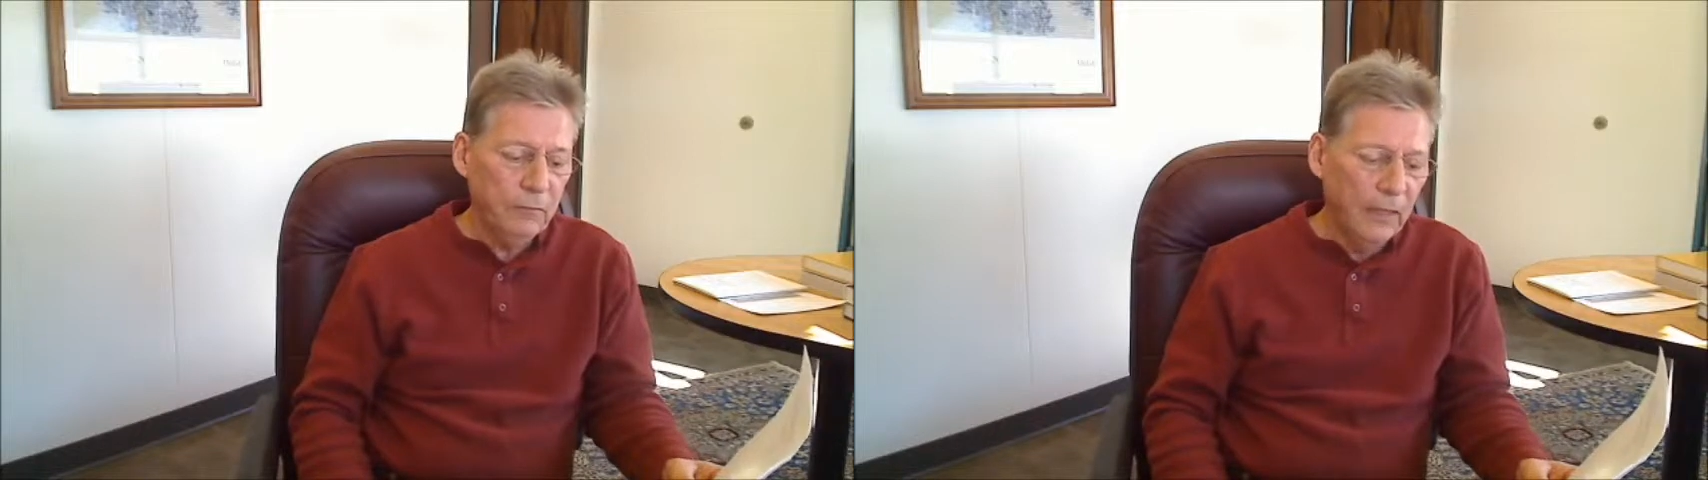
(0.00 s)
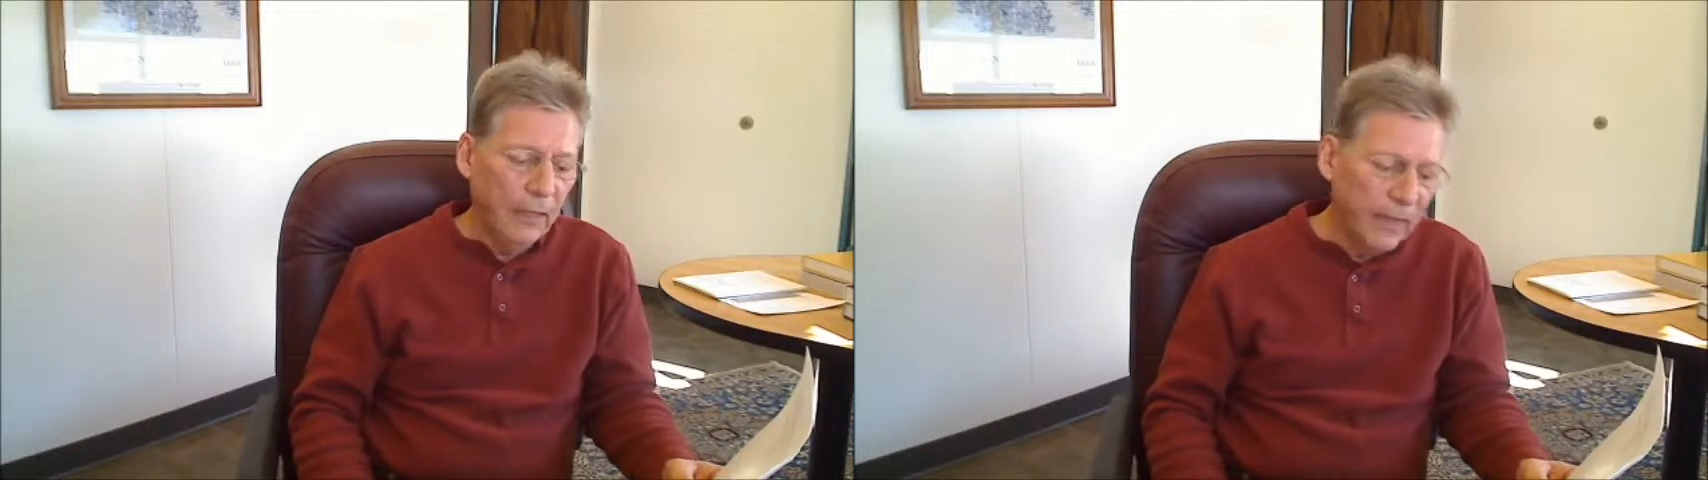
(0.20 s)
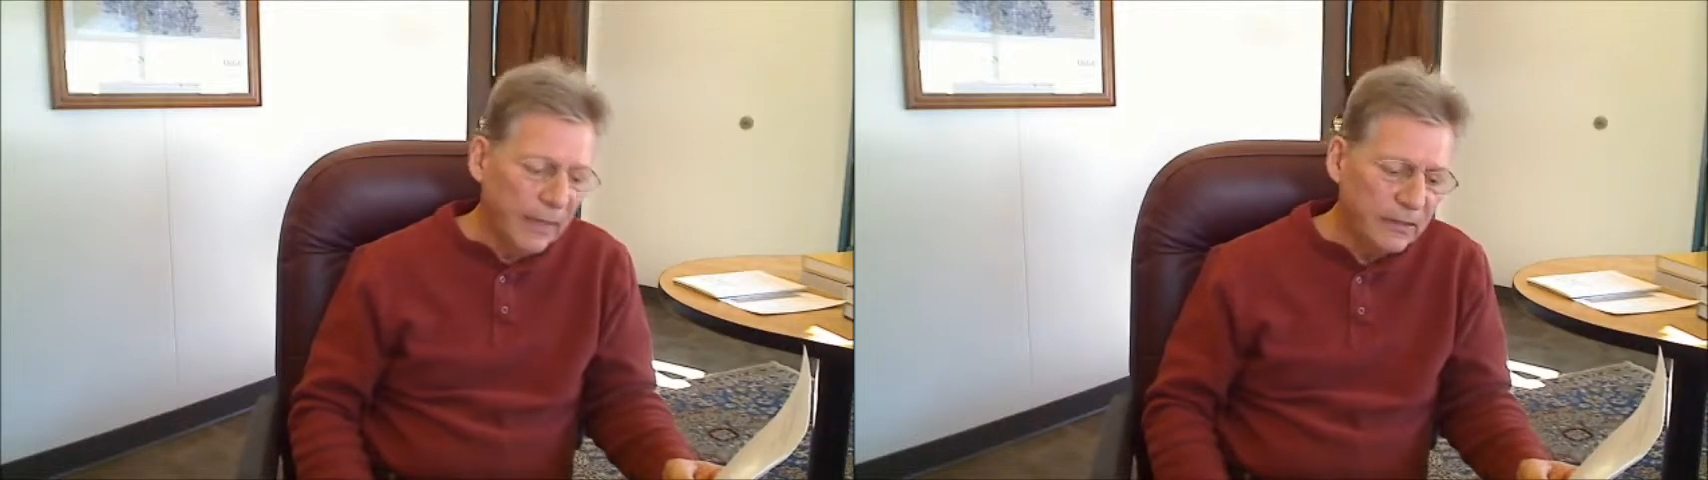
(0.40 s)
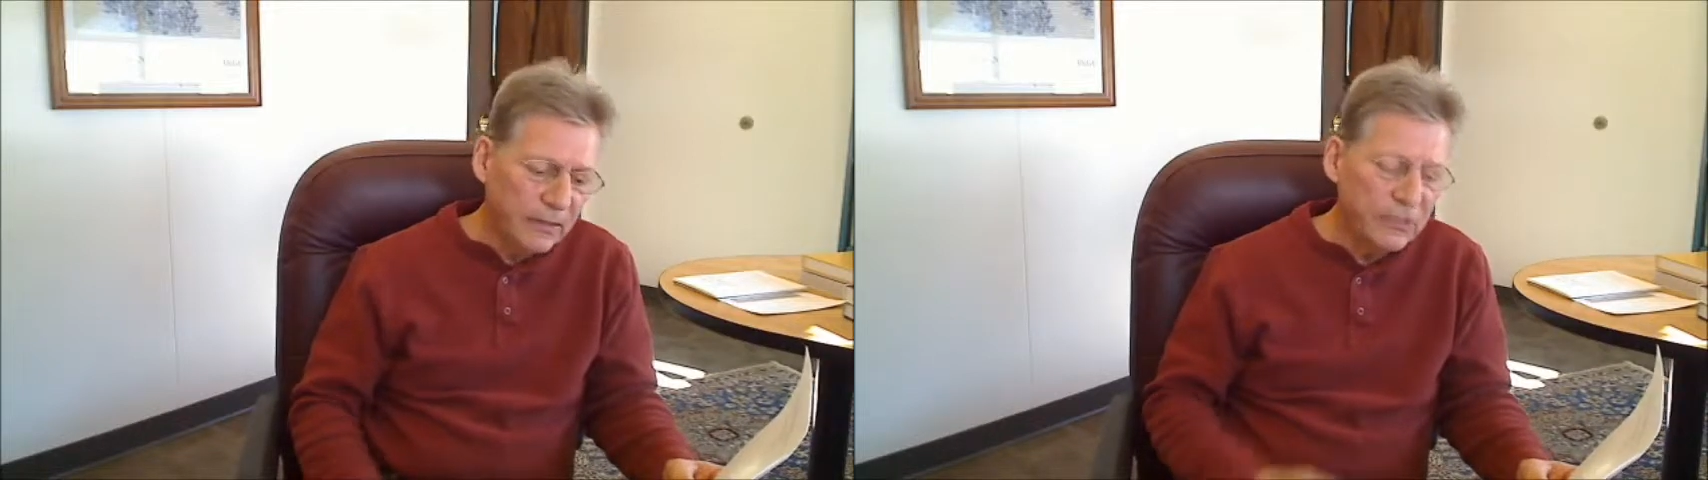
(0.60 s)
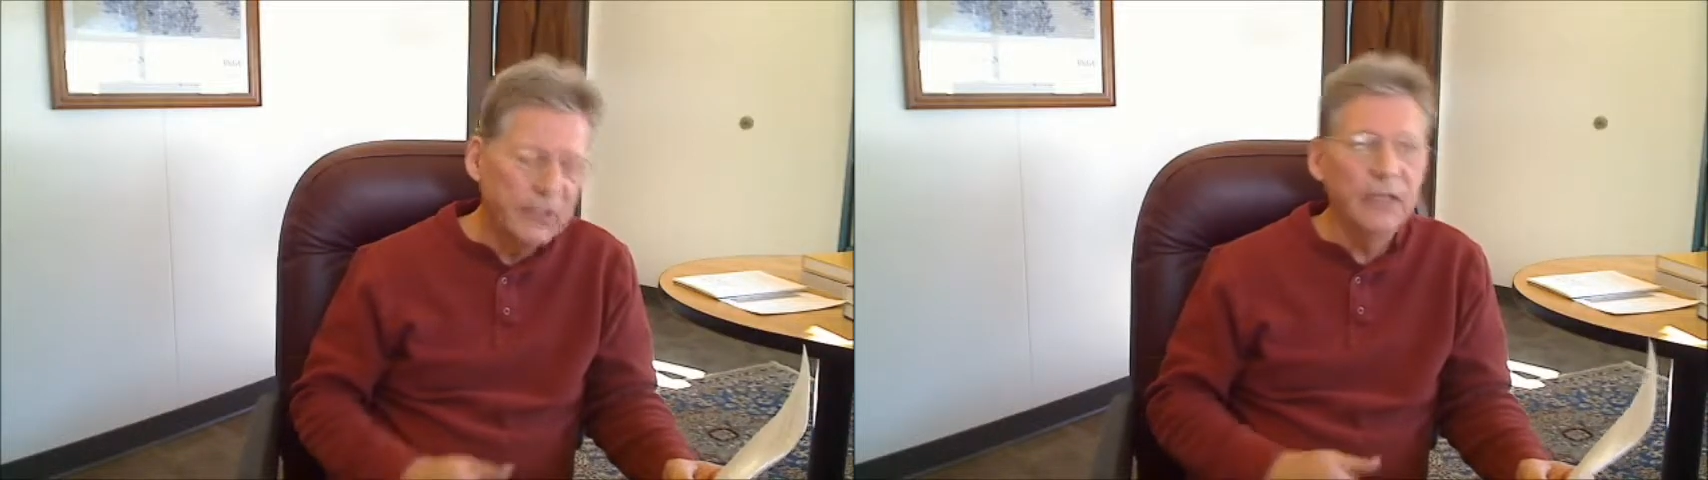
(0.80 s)
I like to
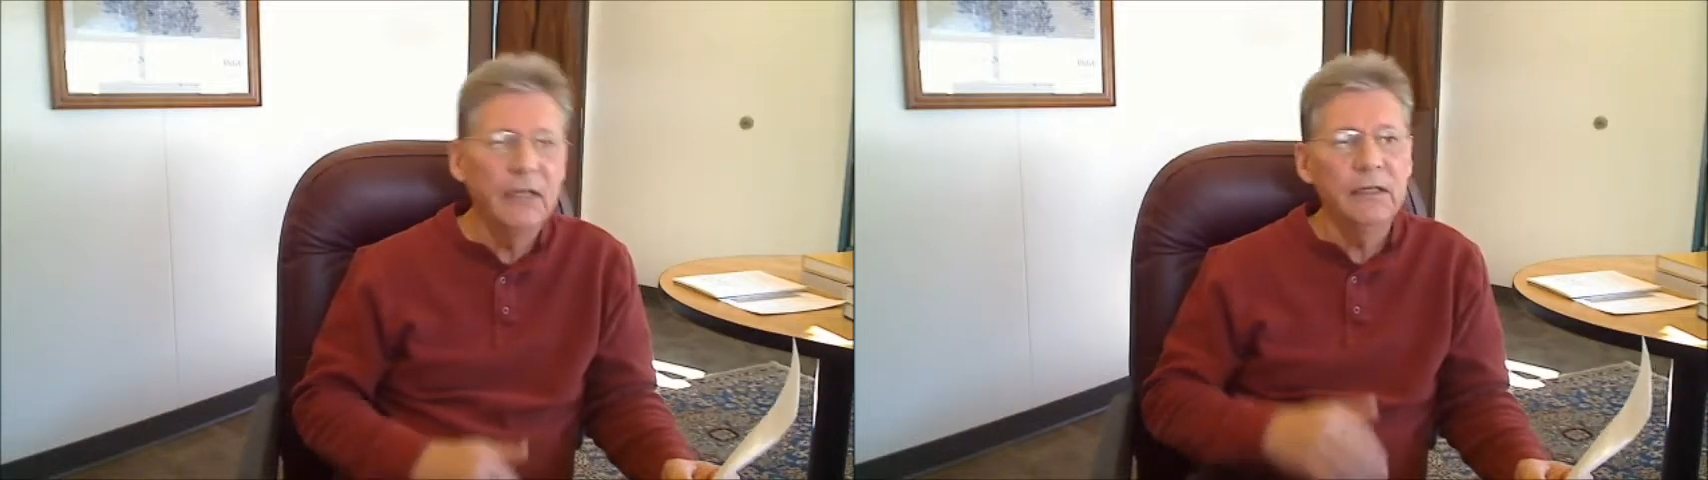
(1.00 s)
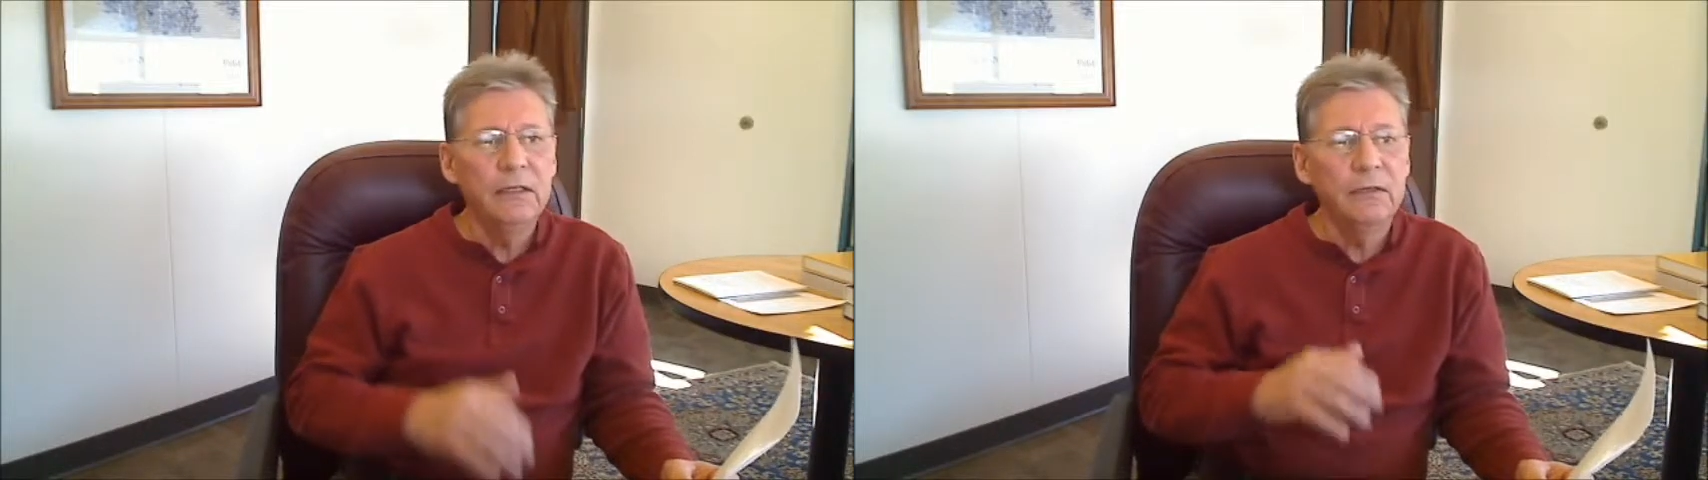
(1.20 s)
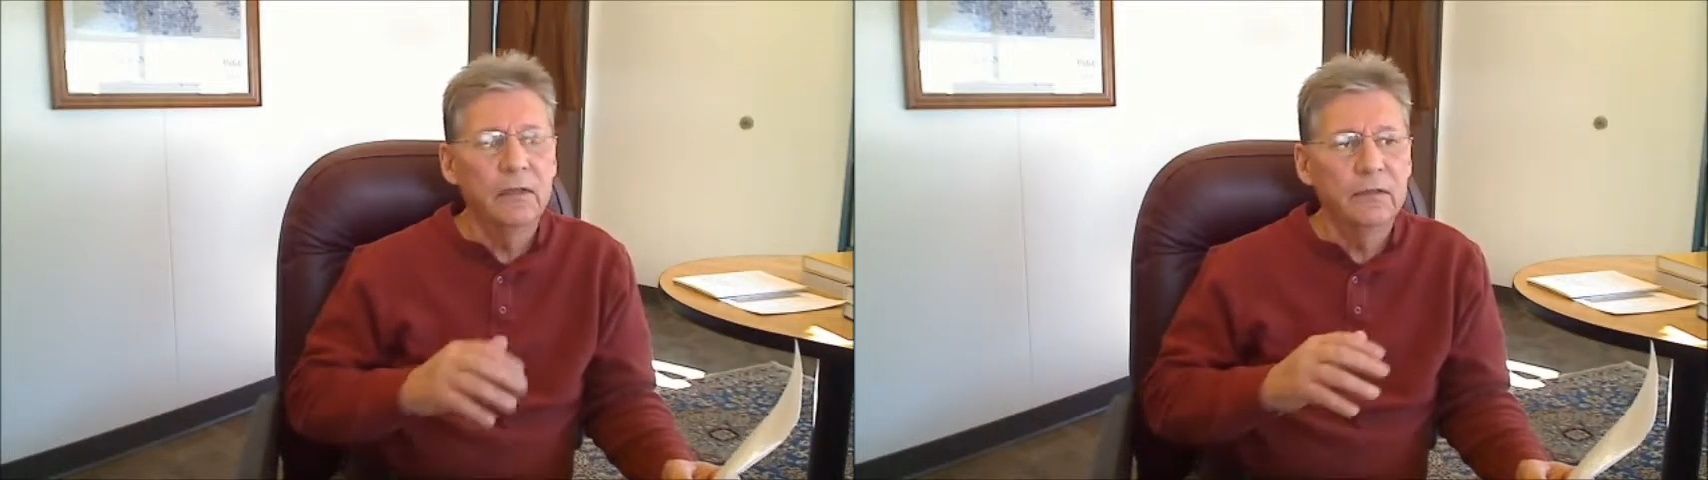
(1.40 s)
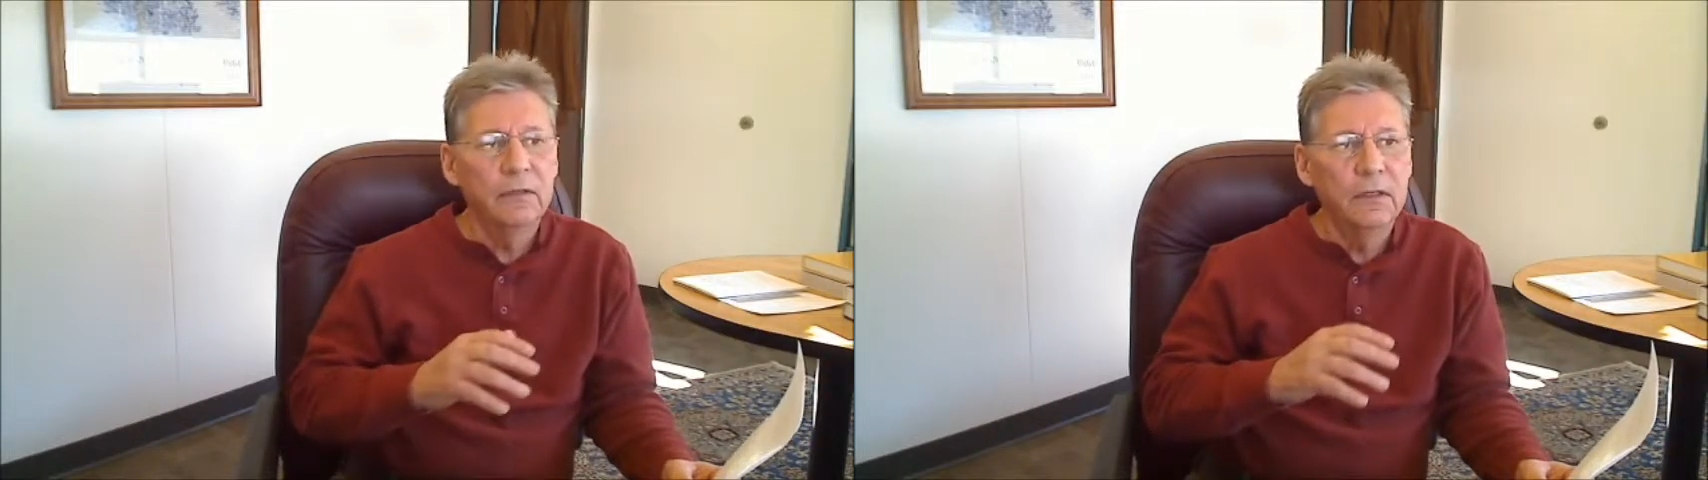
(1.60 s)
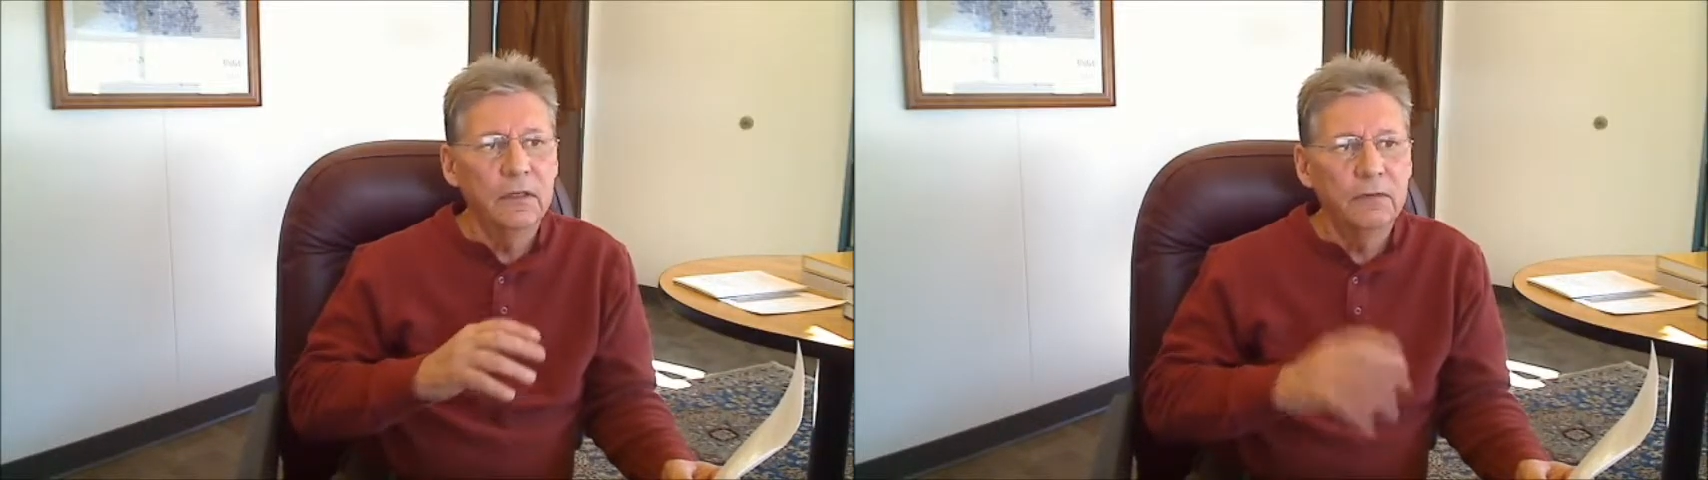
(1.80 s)
say that
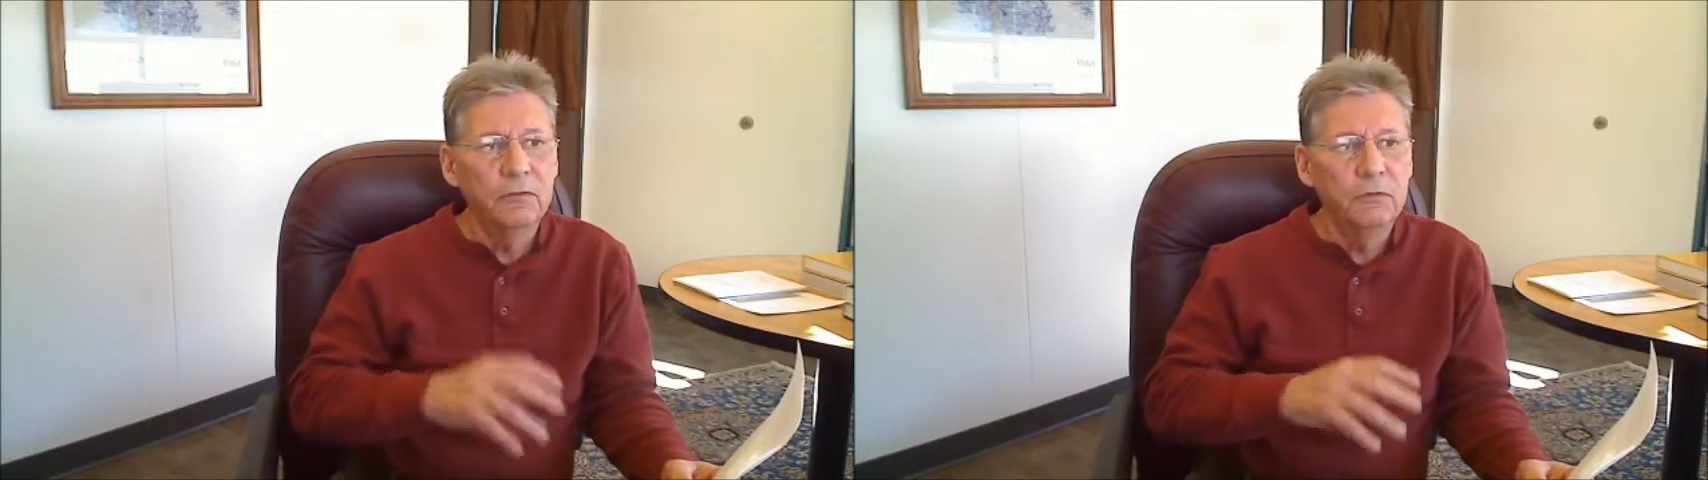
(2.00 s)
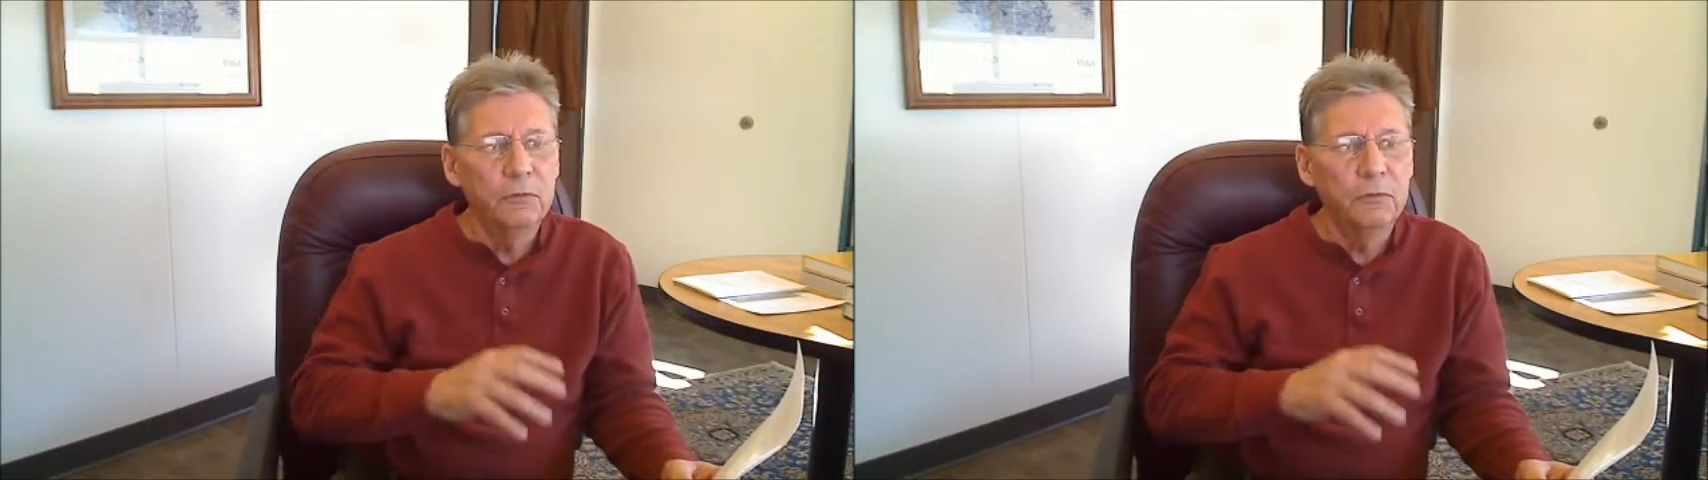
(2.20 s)
the difference